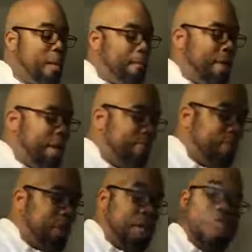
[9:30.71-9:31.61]
But
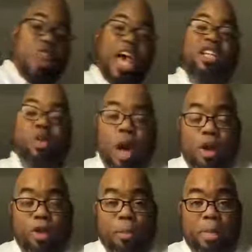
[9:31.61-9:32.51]
that's
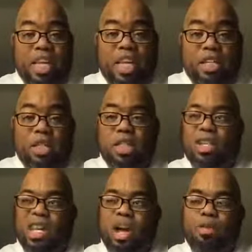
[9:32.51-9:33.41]
why the meat is
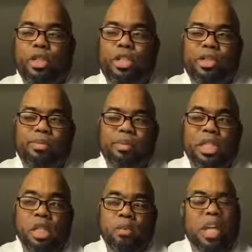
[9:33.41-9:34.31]
almost
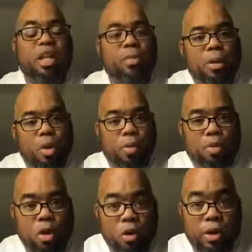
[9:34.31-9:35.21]
making it a bit more
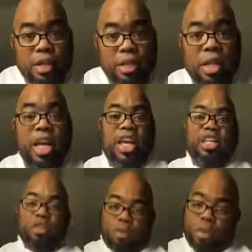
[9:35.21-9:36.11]
porous and
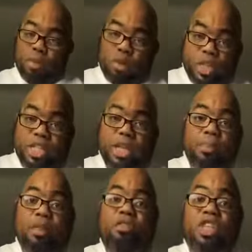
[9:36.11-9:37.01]
it's going to be more
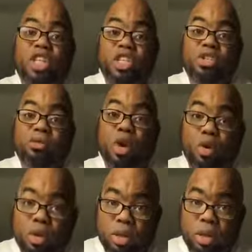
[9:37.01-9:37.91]
receptive to the
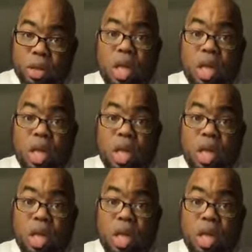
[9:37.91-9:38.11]
smoke.